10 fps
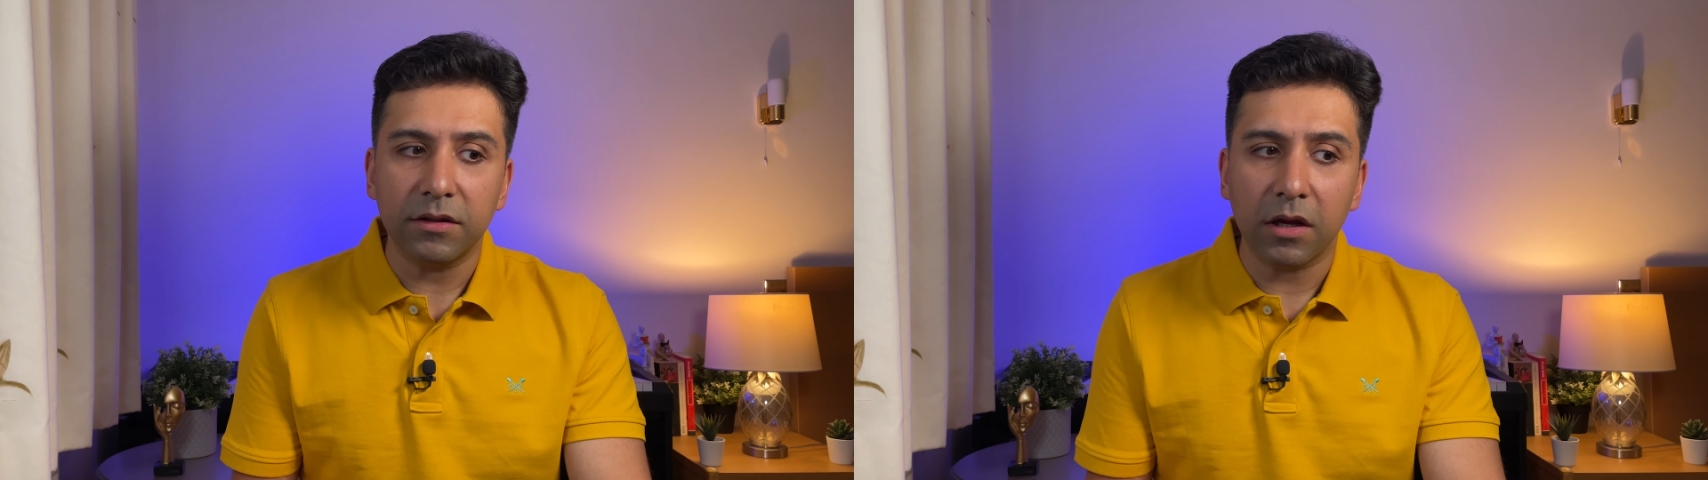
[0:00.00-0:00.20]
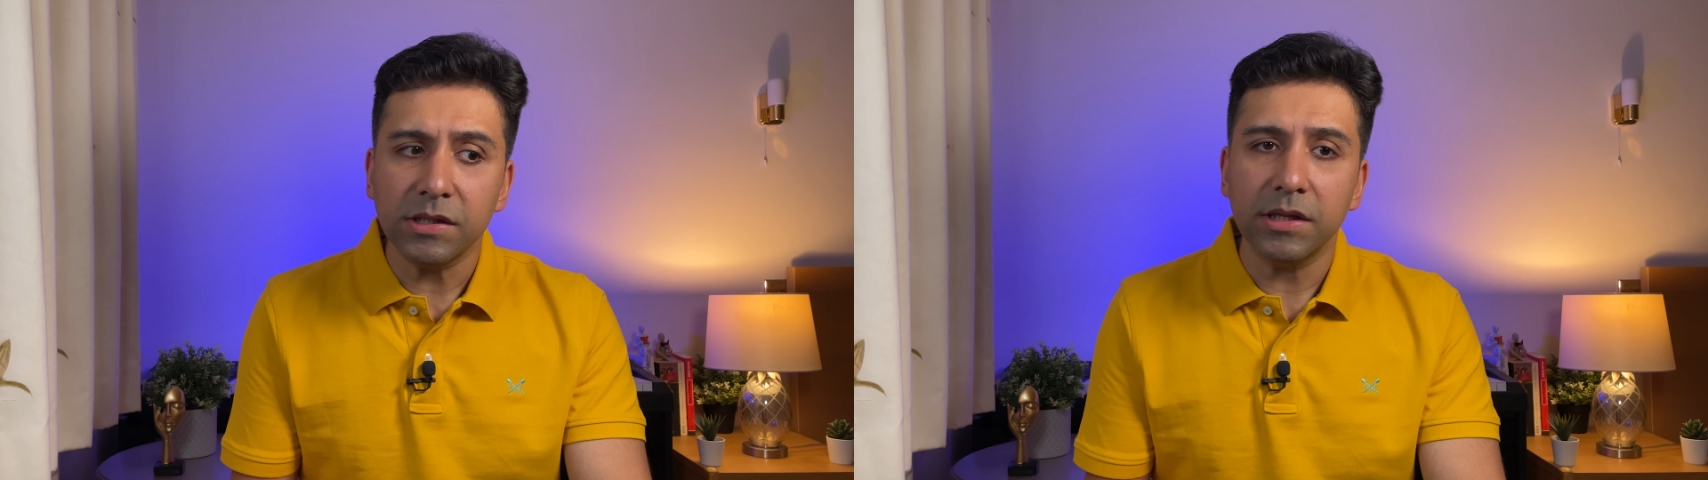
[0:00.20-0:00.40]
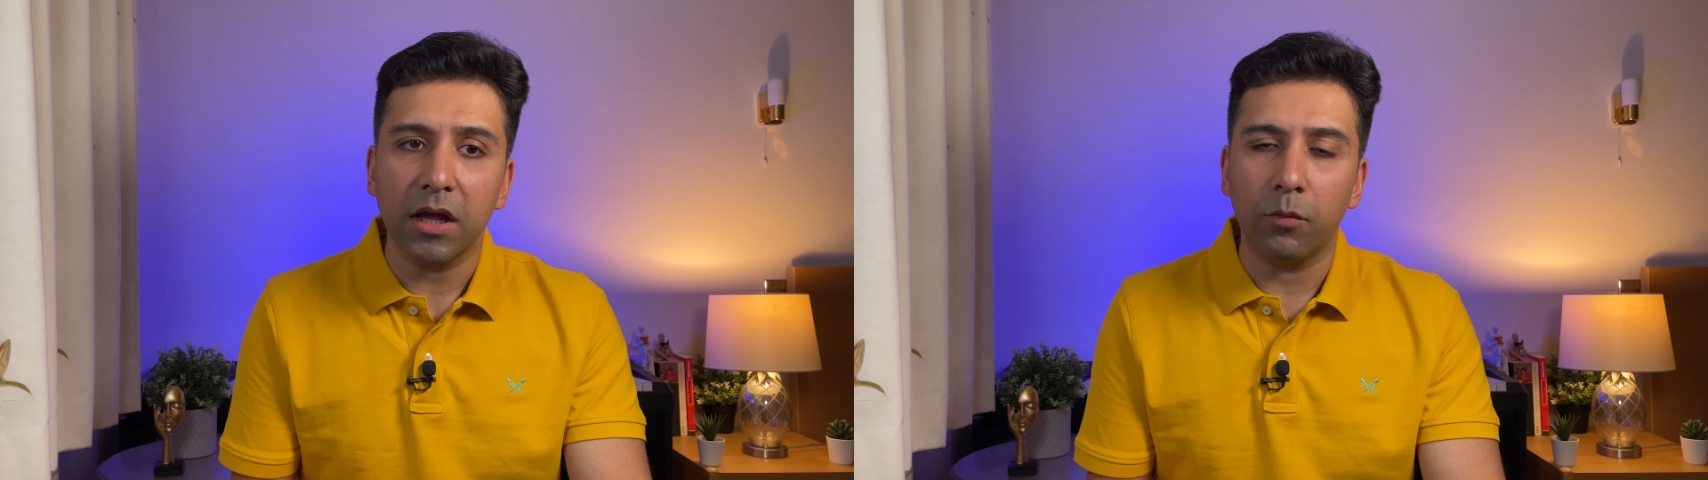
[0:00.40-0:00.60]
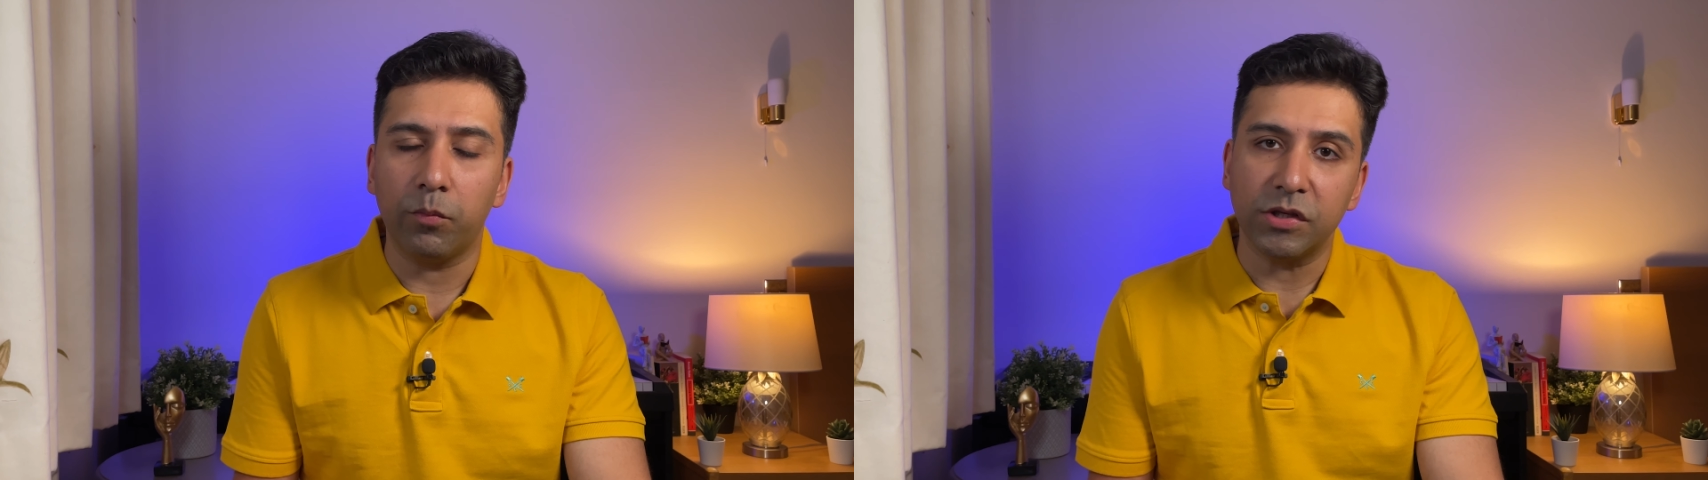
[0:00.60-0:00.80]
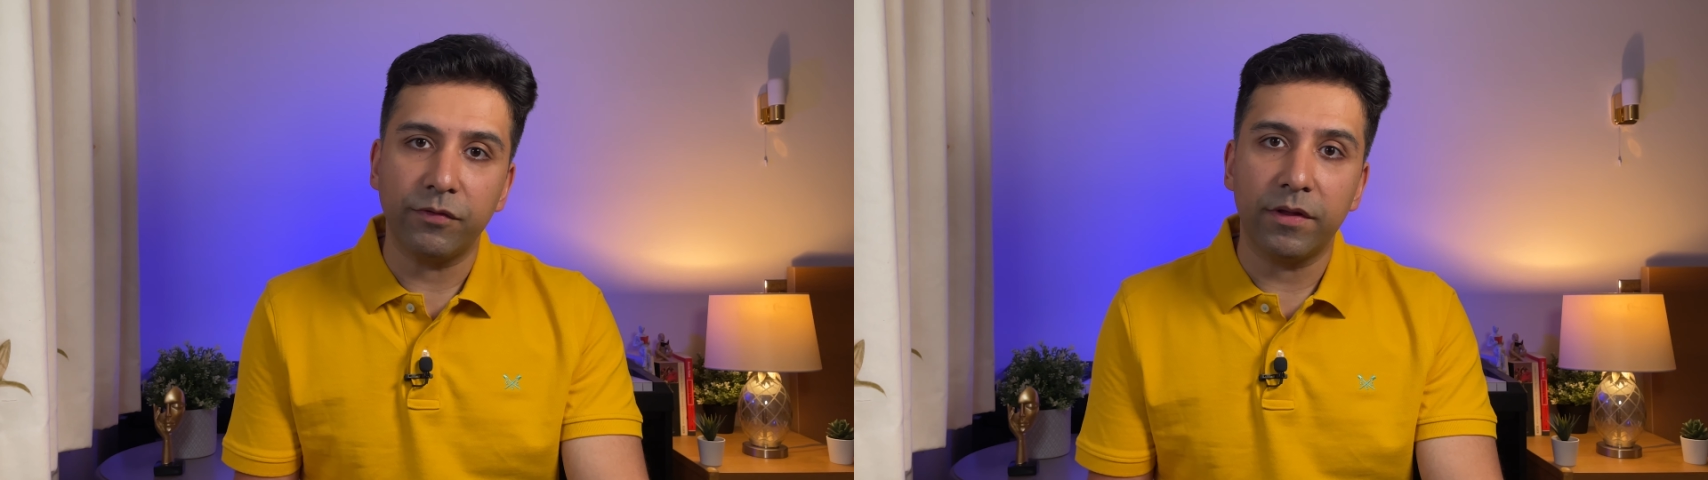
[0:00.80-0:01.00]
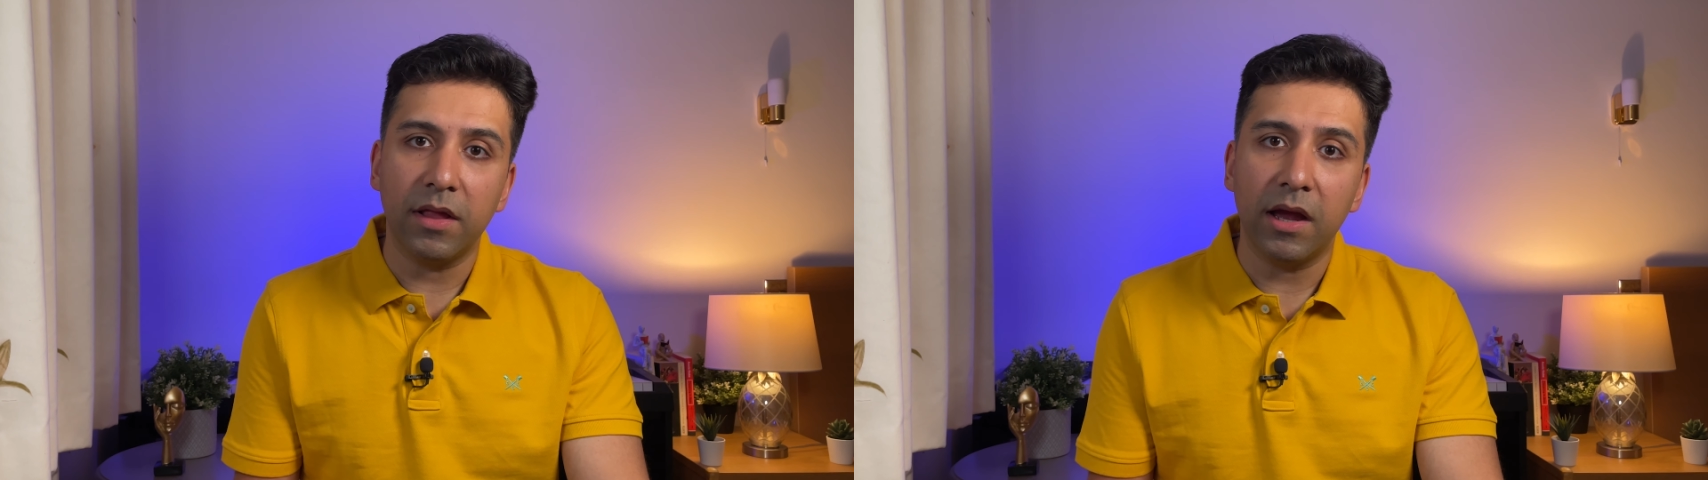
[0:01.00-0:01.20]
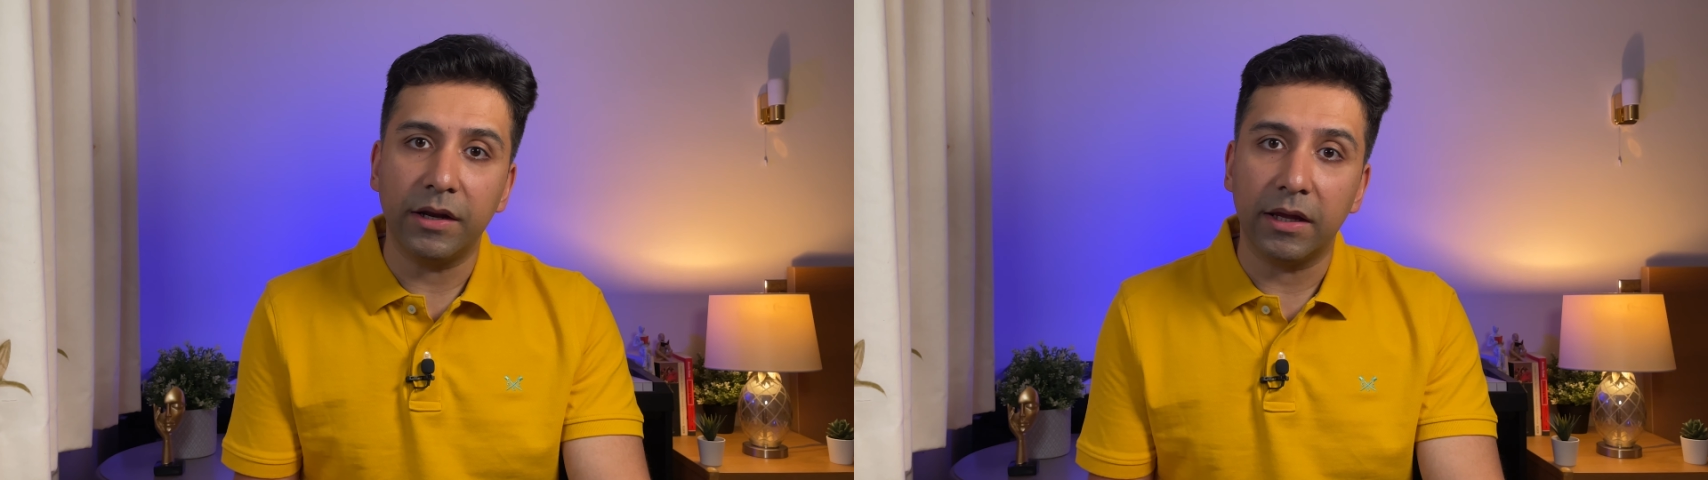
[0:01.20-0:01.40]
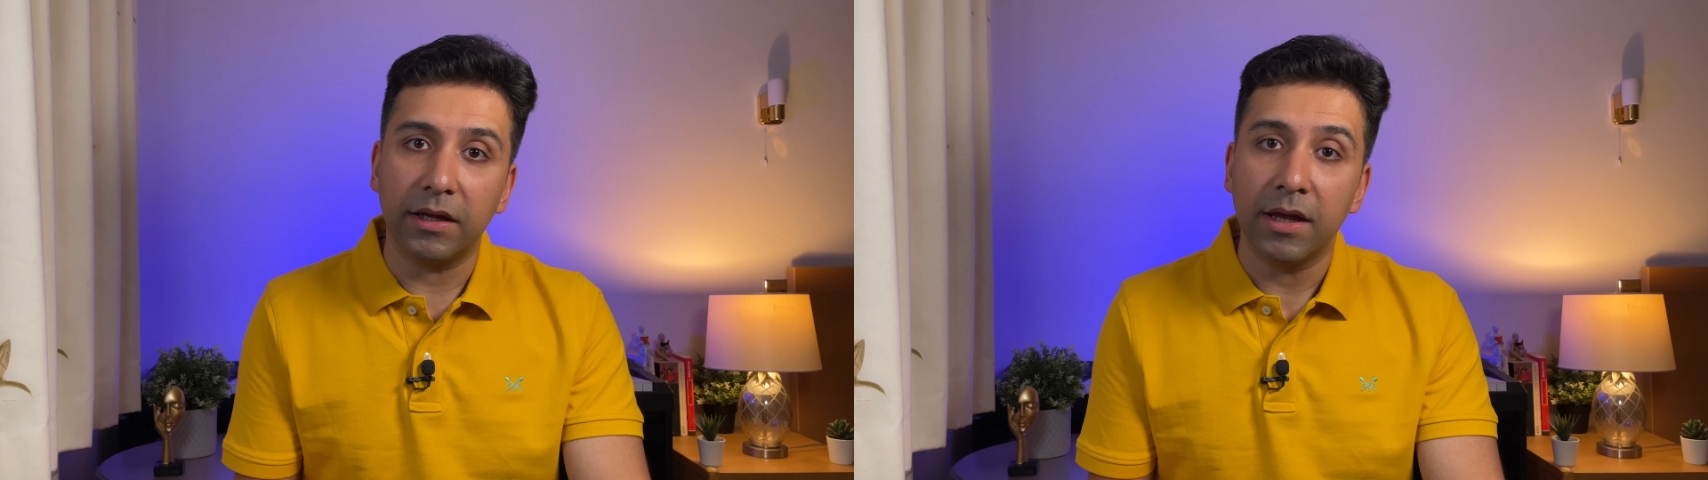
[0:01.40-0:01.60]
doesn't help much with
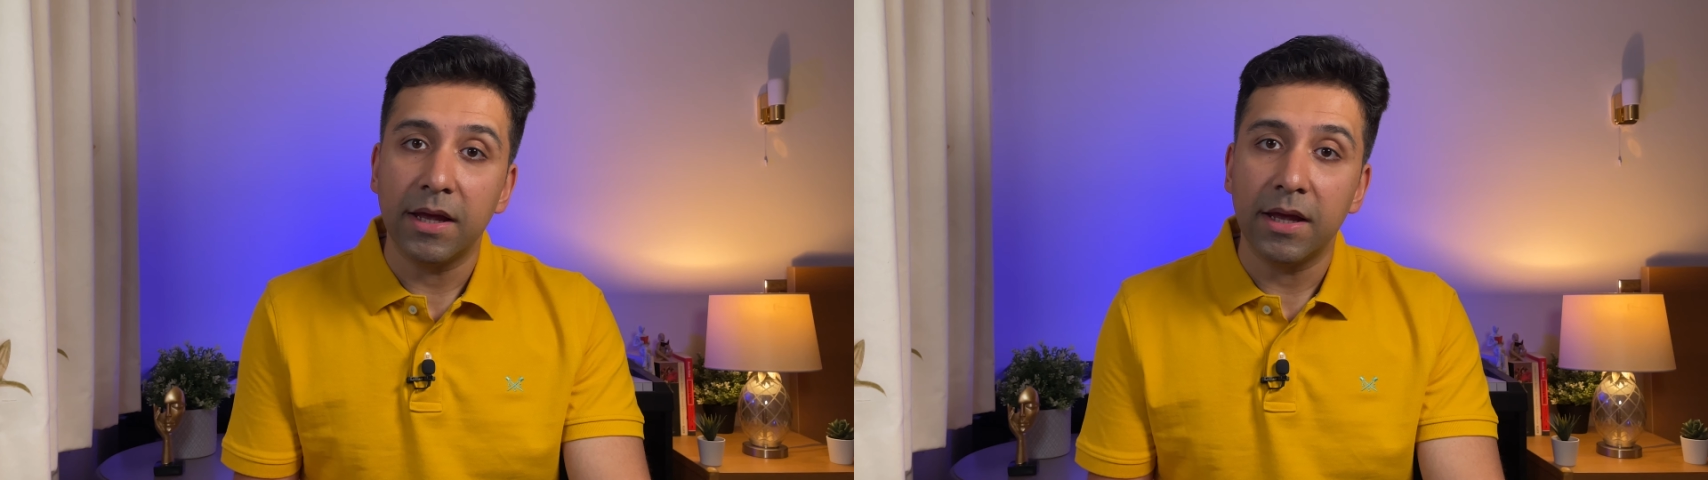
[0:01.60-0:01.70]
learning,